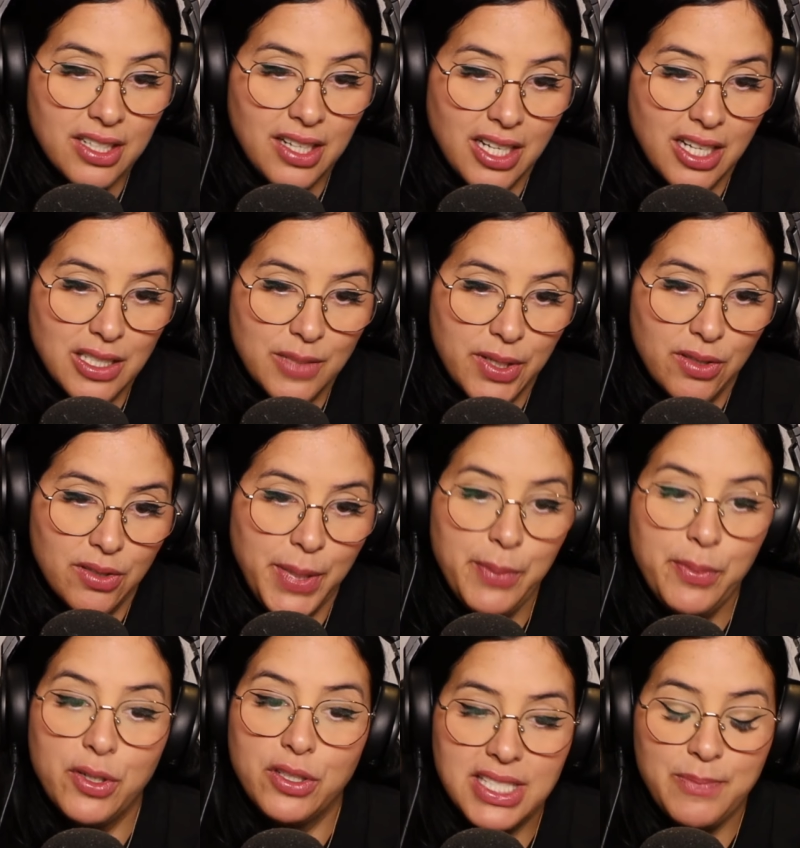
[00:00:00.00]
okay. in the hospital.
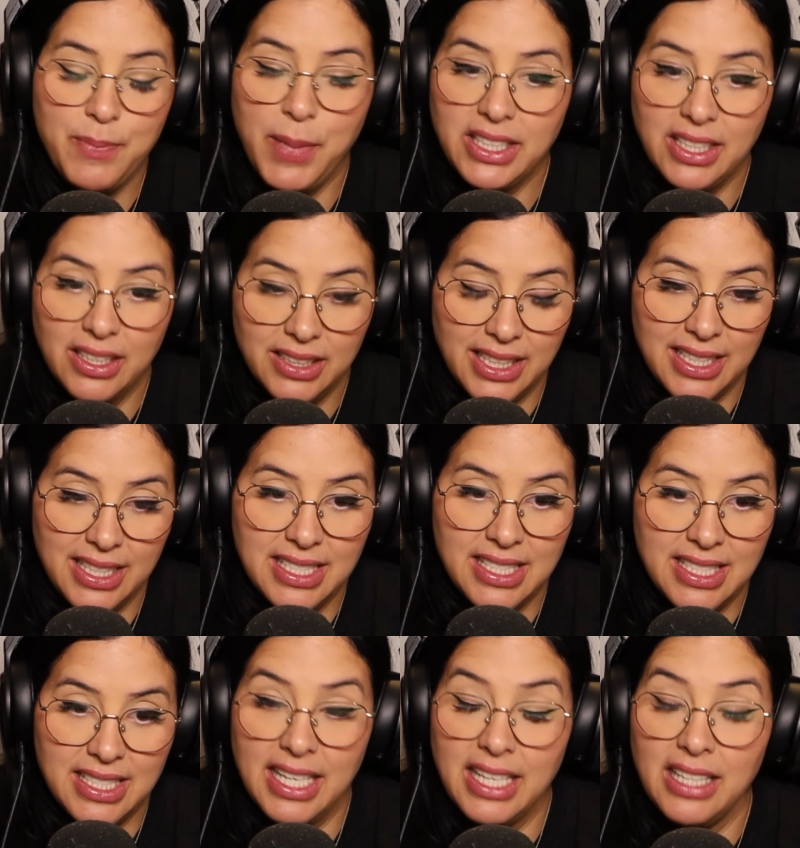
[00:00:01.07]
People are just speculating,
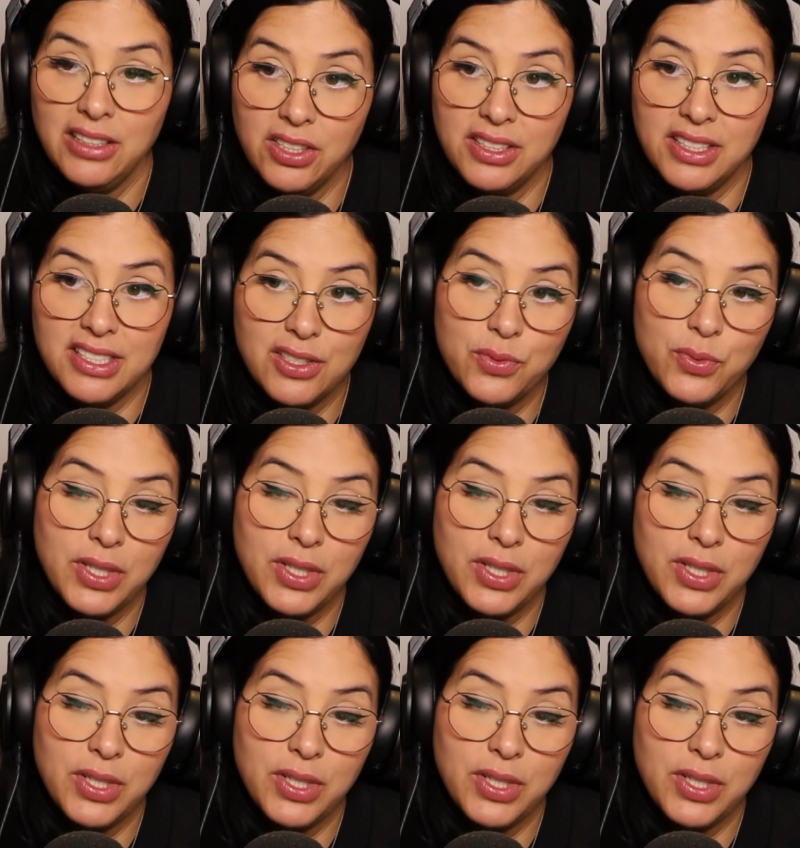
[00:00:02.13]
saying, look, this is